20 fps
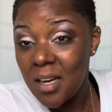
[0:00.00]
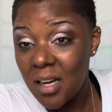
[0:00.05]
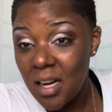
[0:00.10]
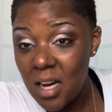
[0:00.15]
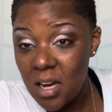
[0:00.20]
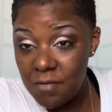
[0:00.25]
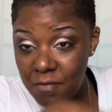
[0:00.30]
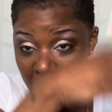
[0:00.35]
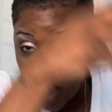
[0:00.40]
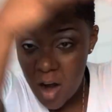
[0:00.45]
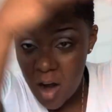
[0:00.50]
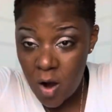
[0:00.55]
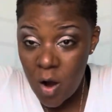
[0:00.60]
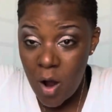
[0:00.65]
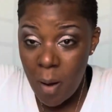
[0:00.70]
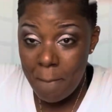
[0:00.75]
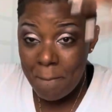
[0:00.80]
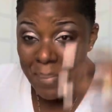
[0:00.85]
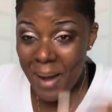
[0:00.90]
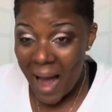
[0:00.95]
of our
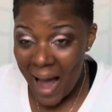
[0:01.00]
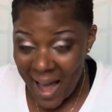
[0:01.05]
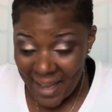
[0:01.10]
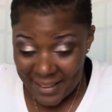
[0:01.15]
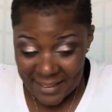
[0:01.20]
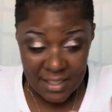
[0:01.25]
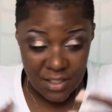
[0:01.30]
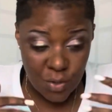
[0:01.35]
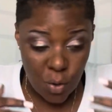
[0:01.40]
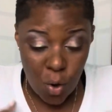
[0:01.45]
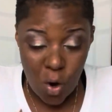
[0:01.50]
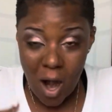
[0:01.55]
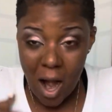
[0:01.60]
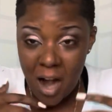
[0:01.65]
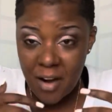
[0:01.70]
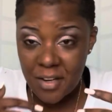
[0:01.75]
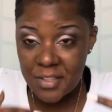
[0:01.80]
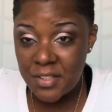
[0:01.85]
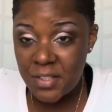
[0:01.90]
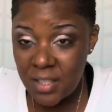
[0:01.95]
bodies or
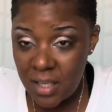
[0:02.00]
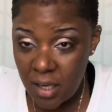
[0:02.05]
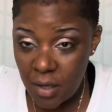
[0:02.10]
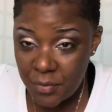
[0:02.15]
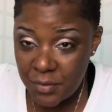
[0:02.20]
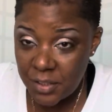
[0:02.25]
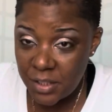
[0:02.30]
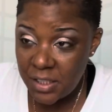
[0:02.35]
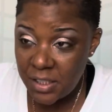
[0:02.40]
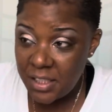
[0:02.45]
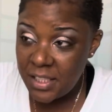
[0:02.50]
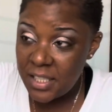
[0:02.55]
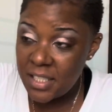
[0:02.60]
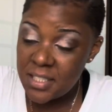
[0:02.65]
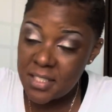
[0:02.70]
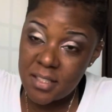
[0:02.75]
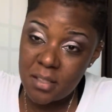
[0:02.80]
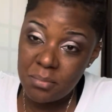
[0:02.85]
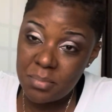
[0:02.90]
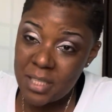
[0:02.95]
ourselves to get
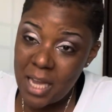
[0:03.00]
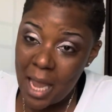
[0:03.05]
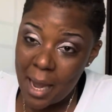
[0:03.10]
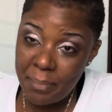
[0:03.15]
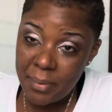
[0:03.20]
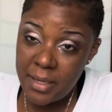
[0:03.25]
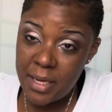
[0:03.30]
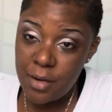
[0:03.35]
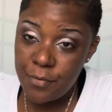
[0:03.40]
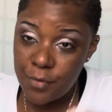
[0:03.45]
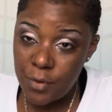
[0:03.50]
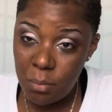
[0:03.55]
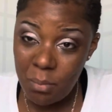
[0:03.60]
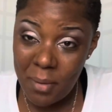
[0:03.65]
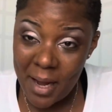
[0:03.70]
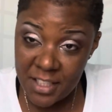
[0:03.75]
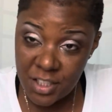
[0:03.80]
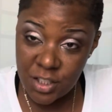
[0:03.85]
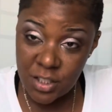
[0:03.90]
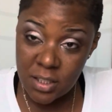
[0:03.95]
some type of
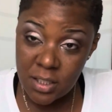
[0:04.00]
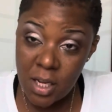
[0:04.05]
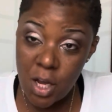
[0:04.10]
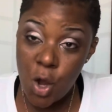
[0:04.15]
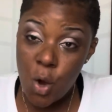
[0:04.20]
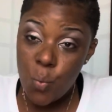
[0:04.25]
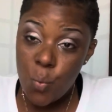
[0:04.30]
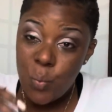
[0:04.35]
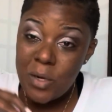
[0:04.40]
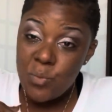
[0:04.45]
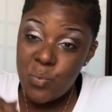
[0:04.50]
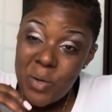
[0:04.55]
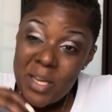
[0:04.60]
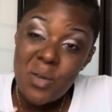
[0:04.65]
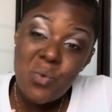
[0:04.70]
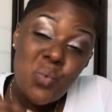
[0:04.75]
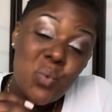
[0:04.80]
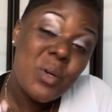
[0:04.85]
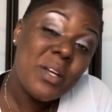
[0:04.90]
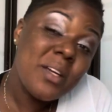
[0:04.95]
information when we
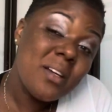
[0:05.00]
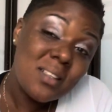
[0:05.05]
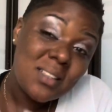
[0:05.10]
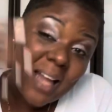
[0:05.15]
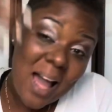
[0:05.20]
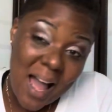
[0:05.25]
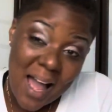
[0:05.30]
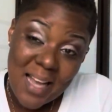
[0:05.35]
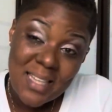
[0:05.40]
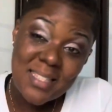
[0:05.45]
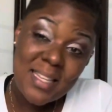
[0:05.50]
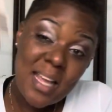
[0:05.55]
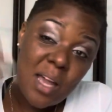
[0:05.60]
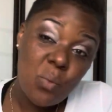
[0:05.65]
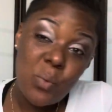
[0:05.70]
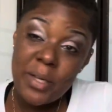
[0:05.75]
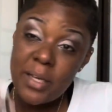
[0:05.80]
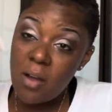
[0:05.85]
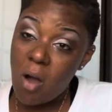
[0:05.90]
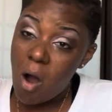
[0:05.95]
realize that
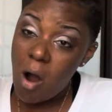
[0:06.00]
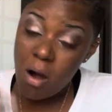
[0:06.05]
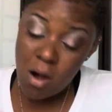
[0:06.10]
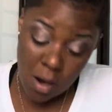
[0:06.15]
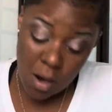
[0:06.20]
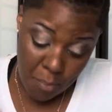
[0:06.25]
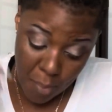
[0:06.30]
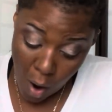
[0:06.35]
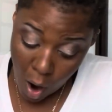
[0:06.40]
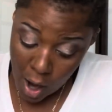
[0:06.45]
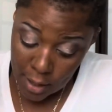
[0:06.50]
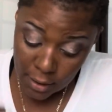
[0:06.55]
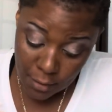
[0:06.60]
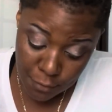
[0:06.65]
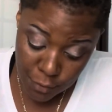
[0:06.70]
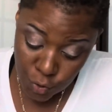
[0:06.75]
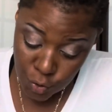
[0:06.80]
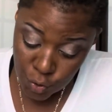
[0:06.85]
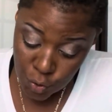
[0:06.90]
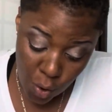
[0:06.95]
we are a part
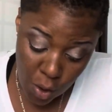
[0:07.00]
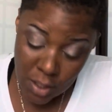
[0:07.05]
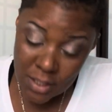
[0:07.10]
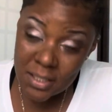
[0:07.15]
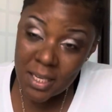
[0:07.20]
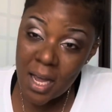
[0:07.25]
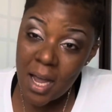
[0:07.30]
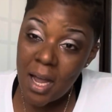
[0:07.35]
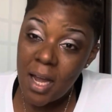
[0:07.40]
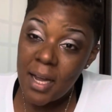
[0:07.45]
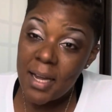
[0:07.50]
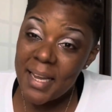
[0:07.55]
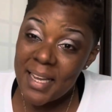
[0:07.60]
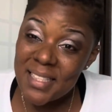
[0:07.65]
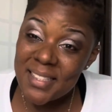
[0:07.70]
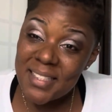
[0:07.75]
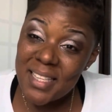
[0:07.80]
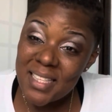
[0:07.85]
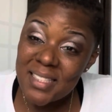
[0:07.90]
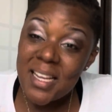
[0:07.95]
of source
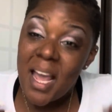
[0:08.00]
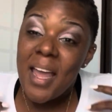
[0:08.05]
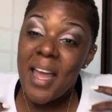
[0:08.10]
he says